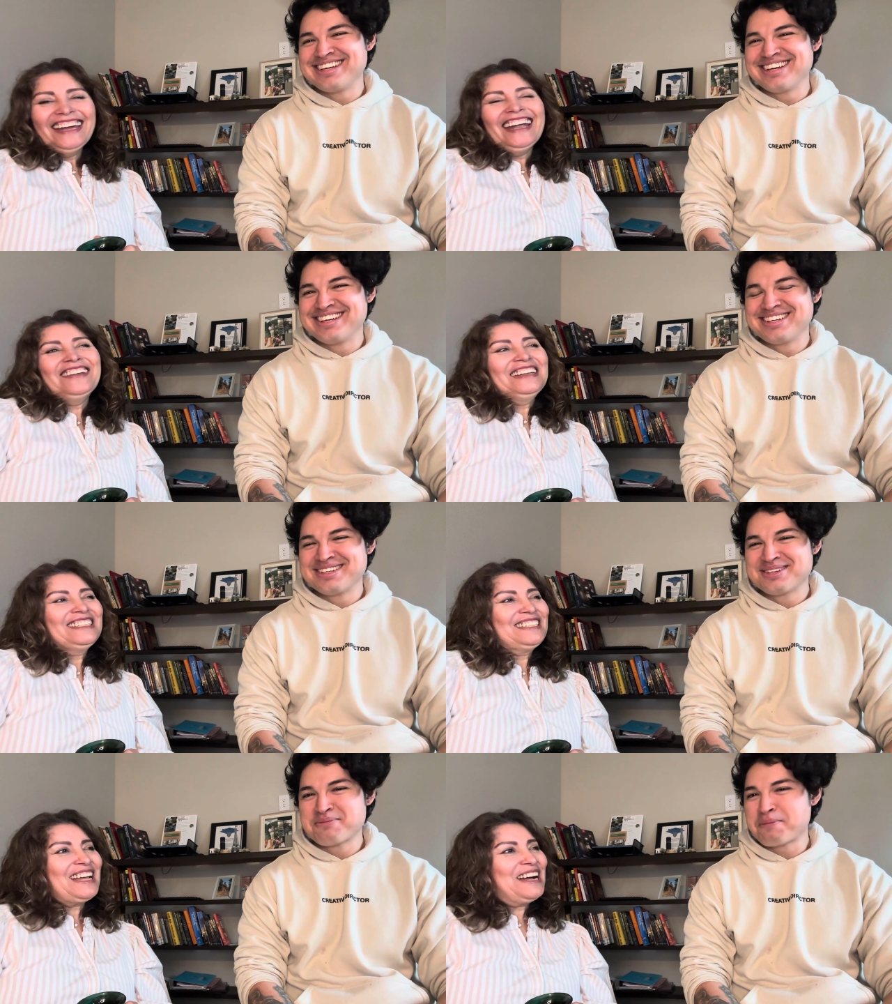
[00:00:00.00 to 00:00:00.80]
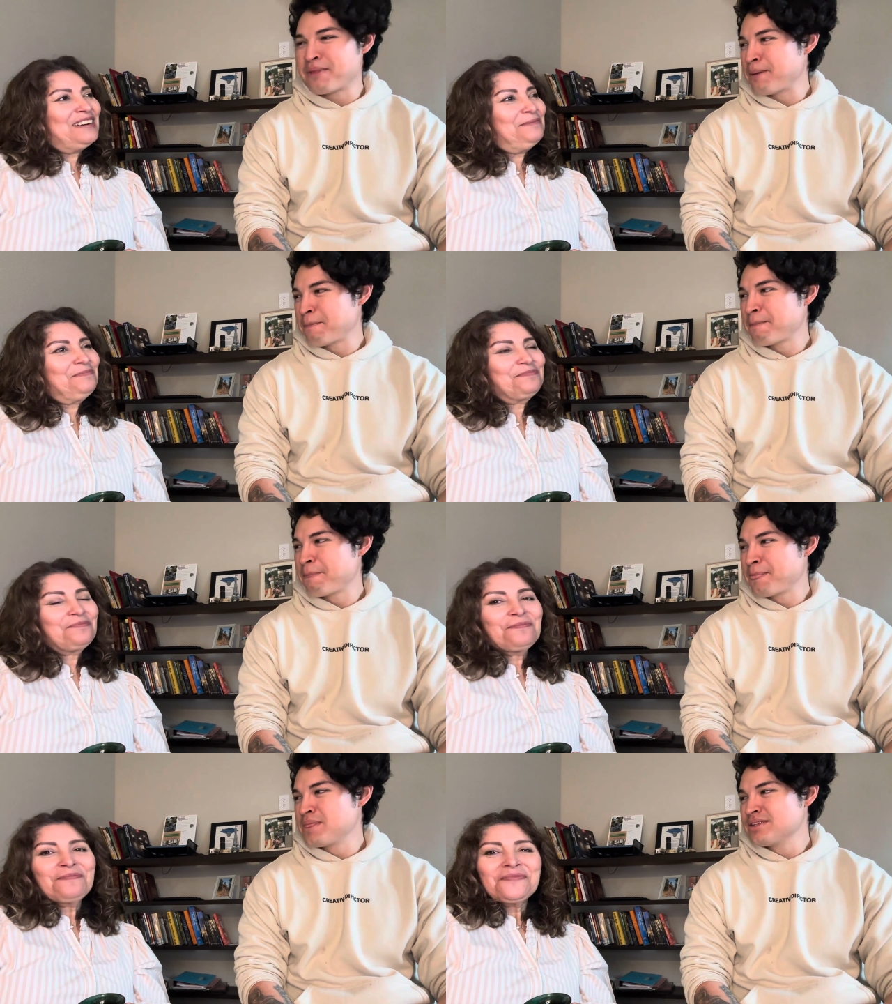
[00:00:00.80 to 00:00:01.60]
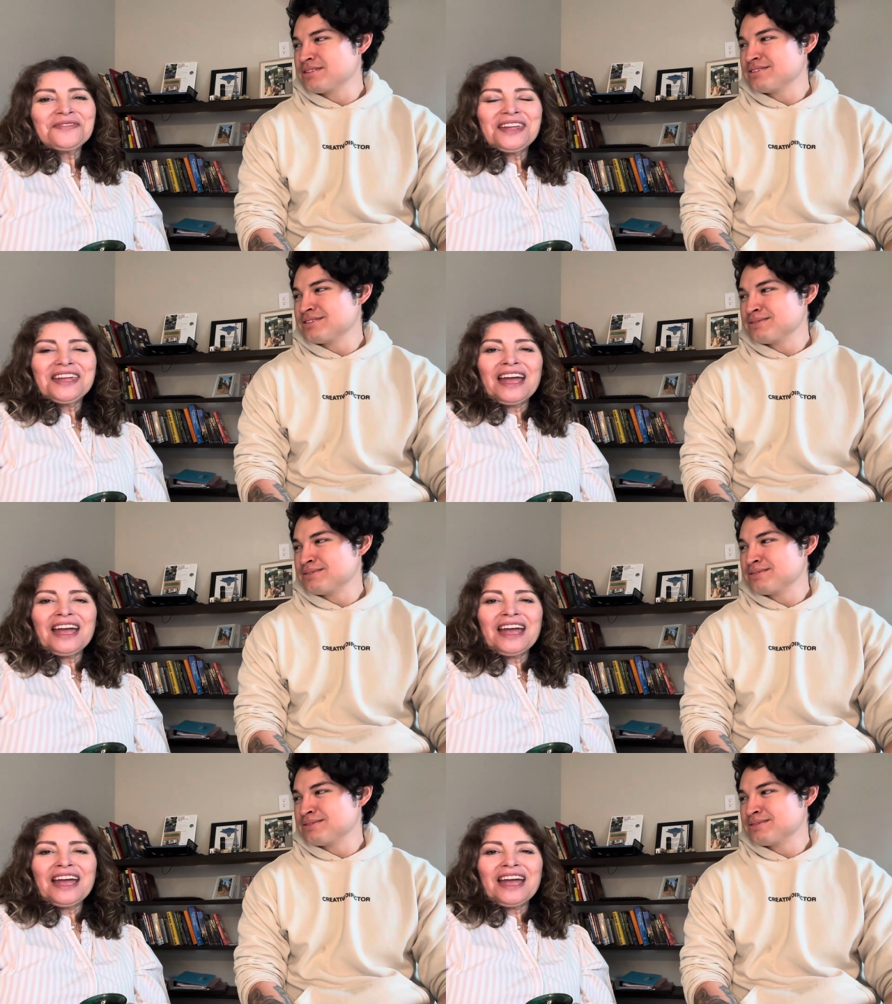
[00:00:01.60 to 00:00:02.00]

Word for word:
Speaker 1: Anyways, um, yeah.